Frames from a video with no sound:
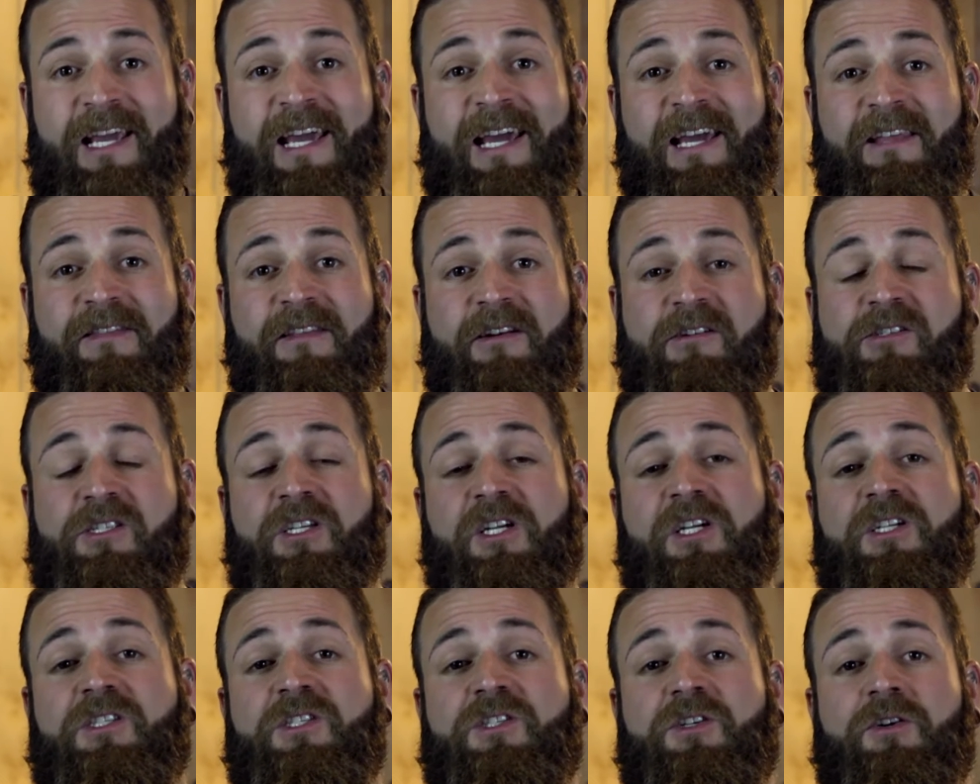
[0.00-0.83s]
And there's a
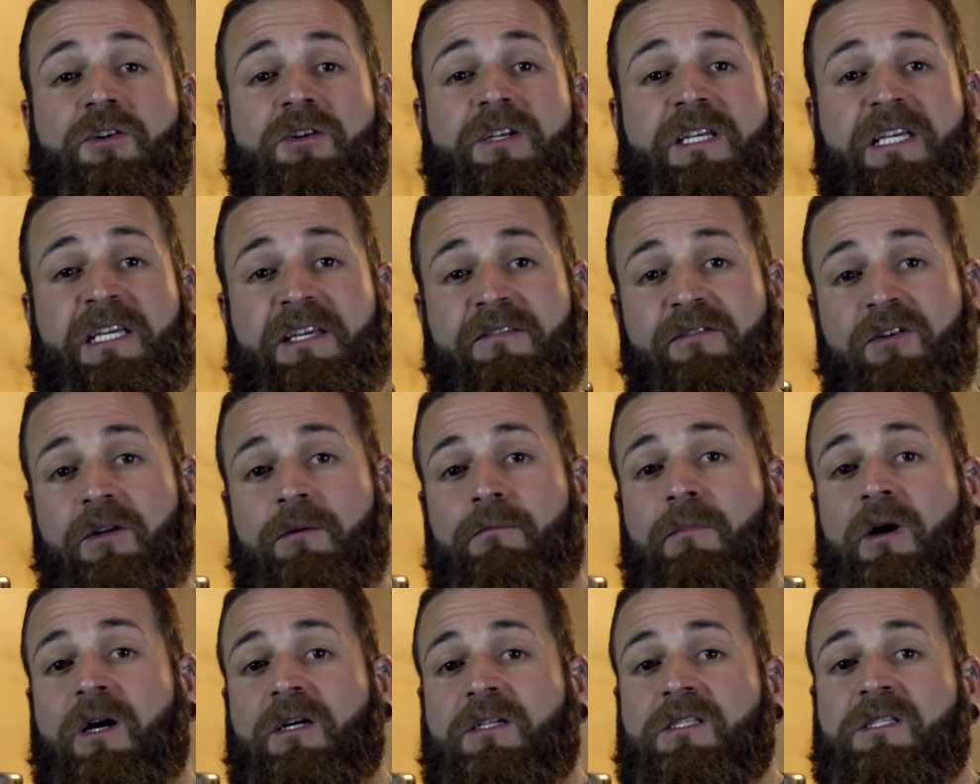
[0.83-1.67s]
concern even
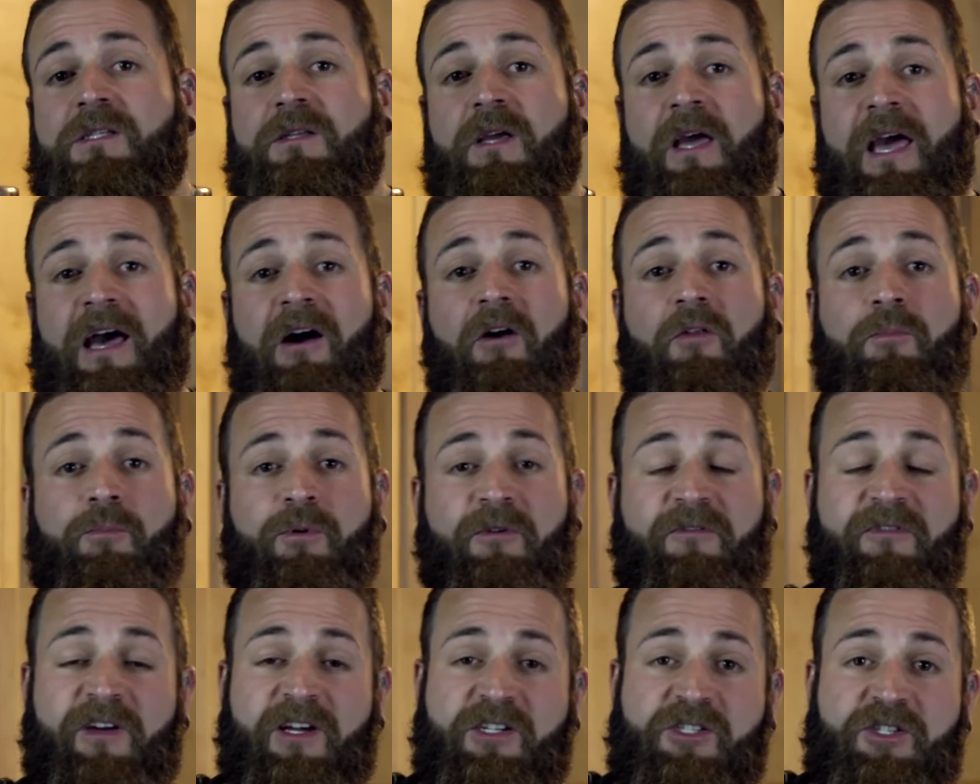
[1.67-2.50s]
amongst health
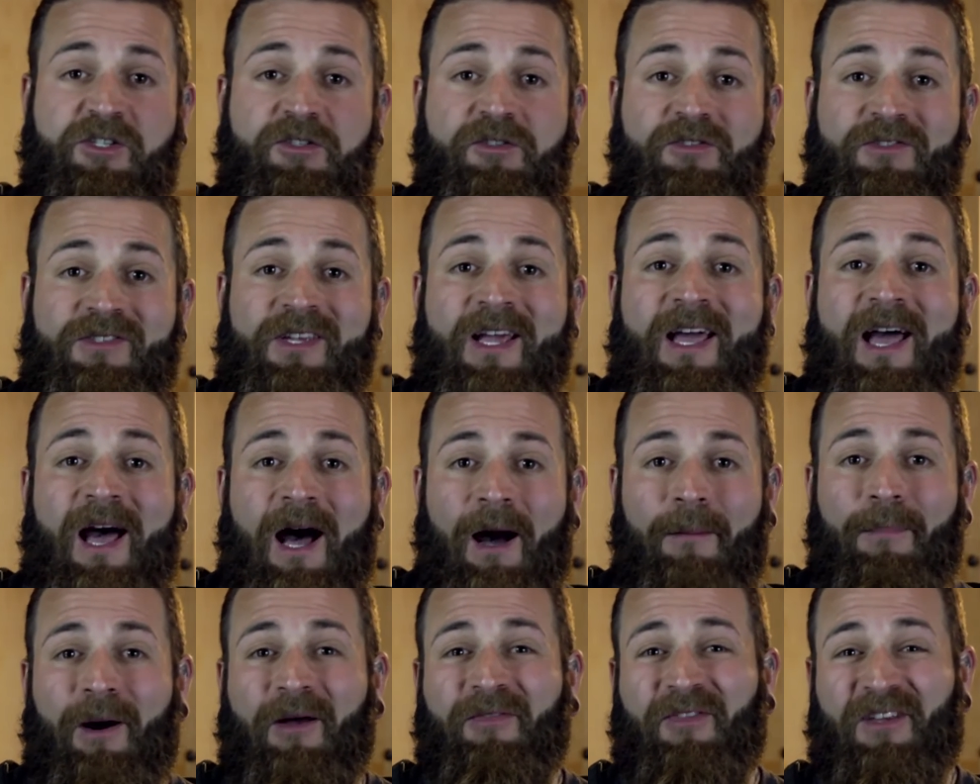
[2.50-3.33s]
professionals
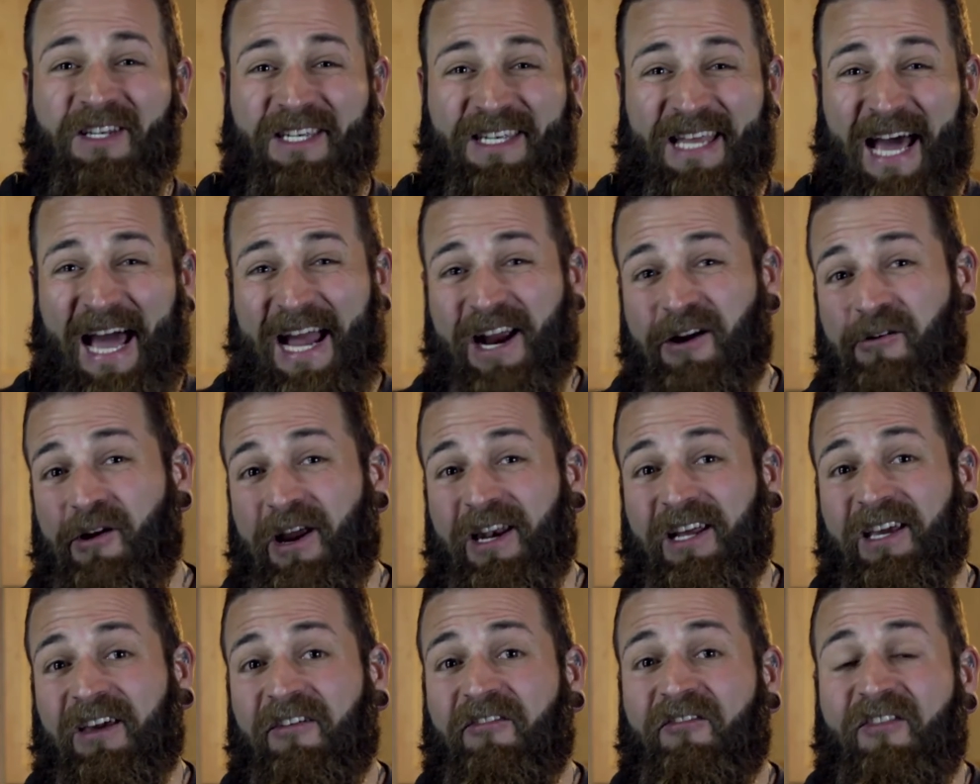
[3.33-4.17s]
about the
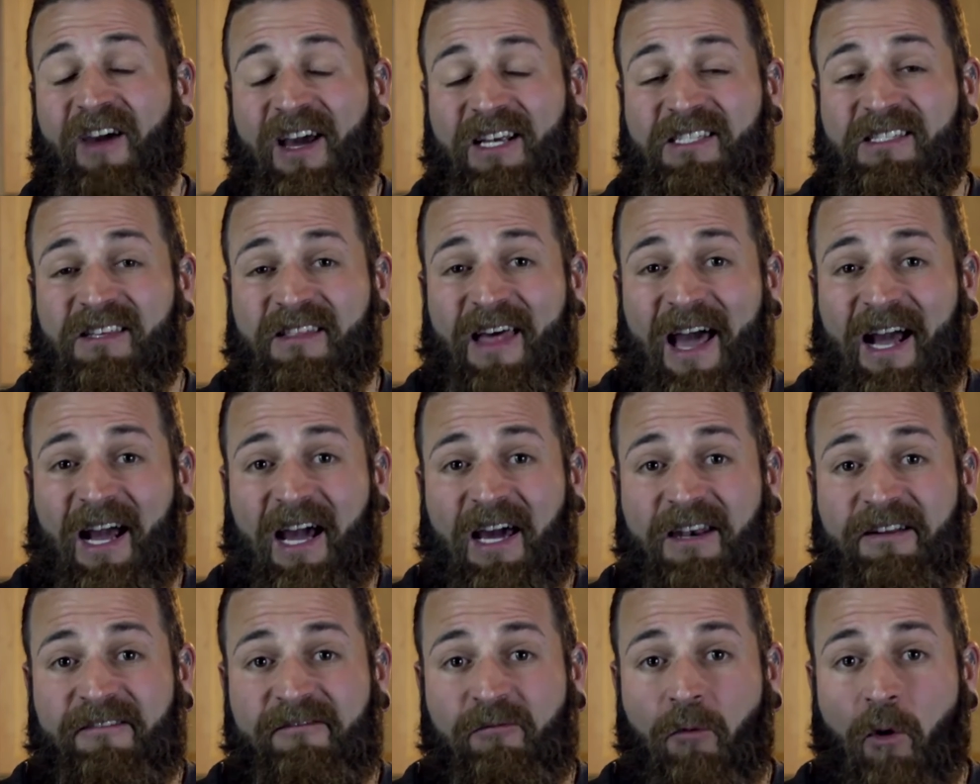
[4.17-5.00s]
diuretic effects of that
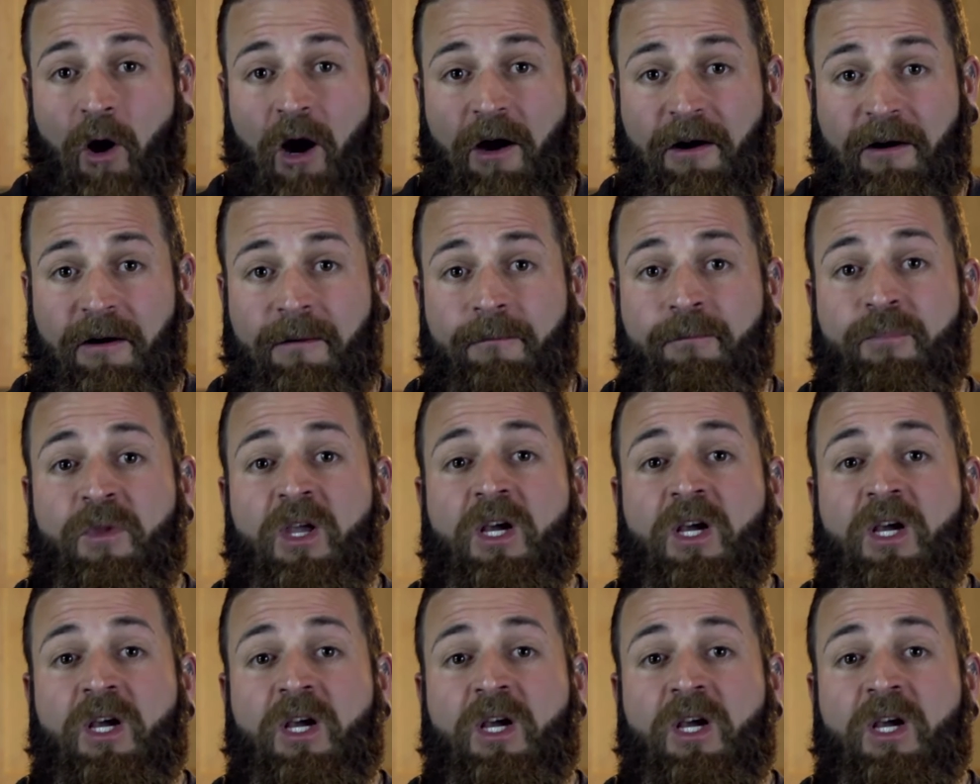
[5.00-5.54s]
kind of water.